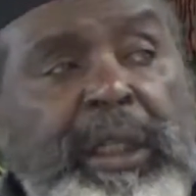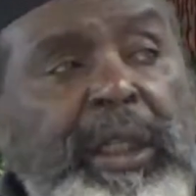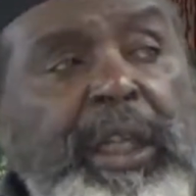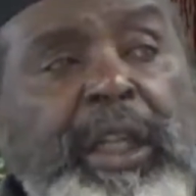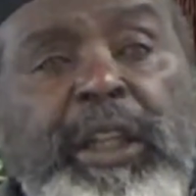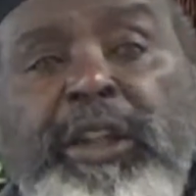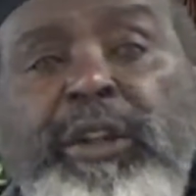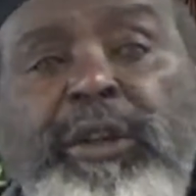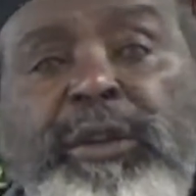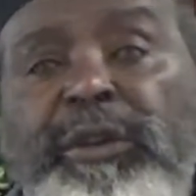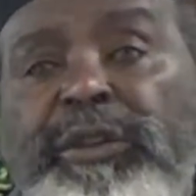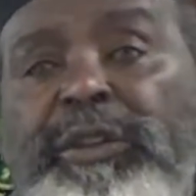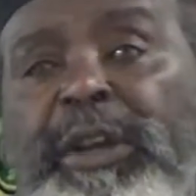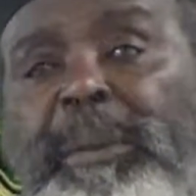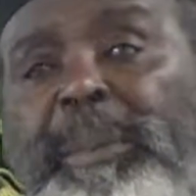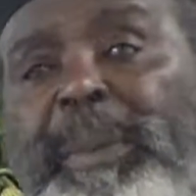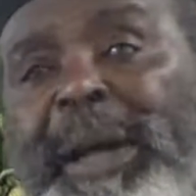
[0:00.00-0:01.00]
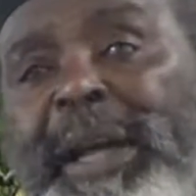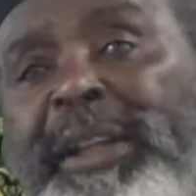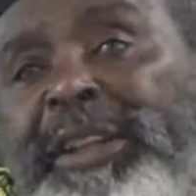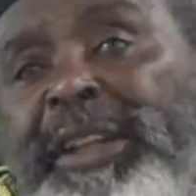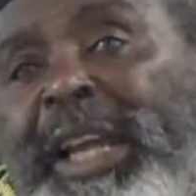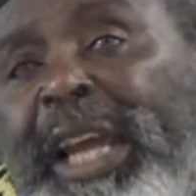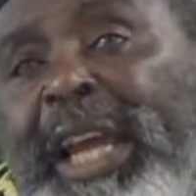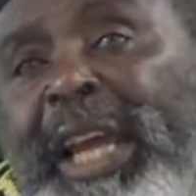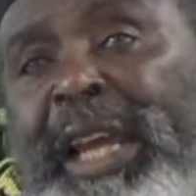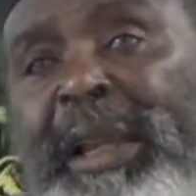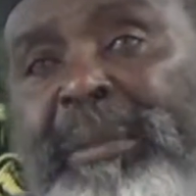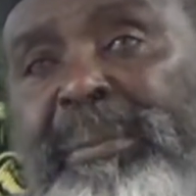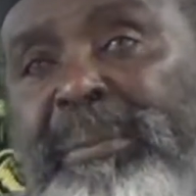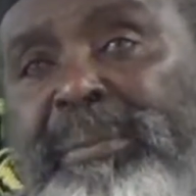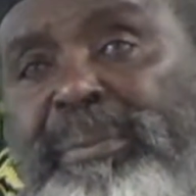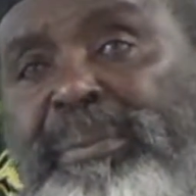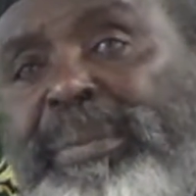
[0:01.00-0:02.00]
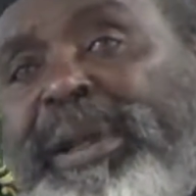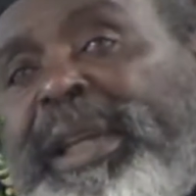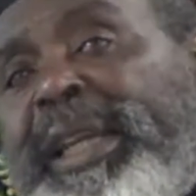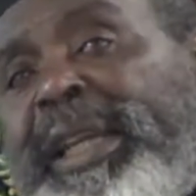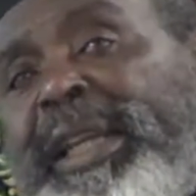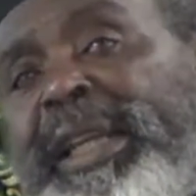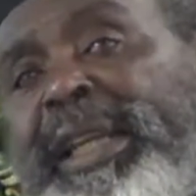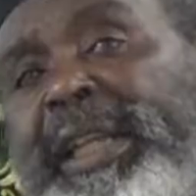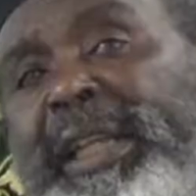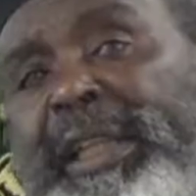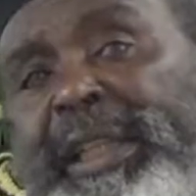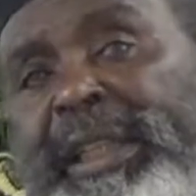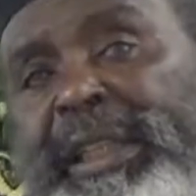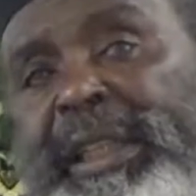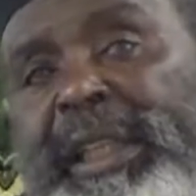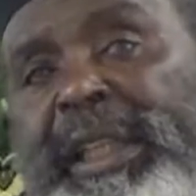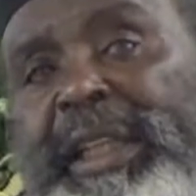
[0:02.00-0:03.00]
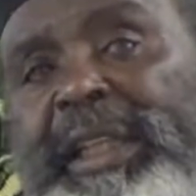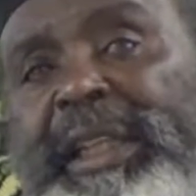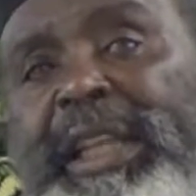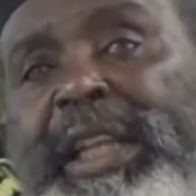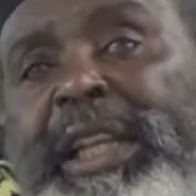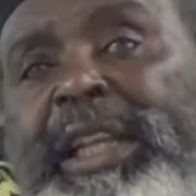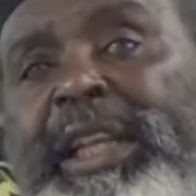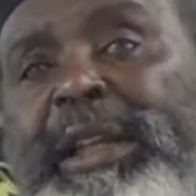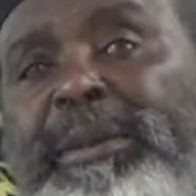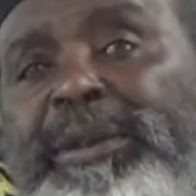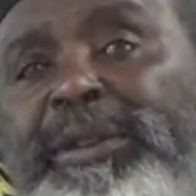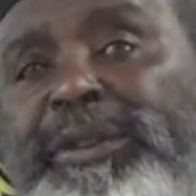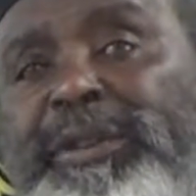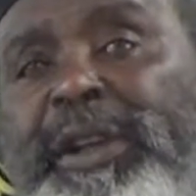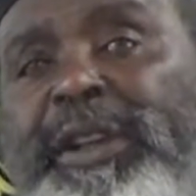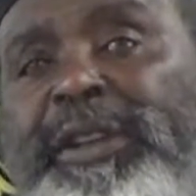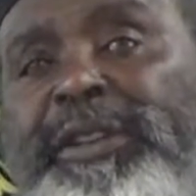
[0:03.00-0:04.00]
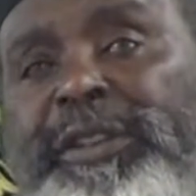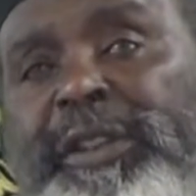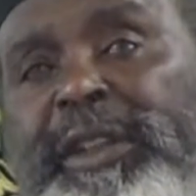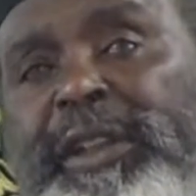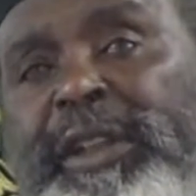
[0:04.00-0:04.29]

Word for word: and use up our time being at, at their demonstration,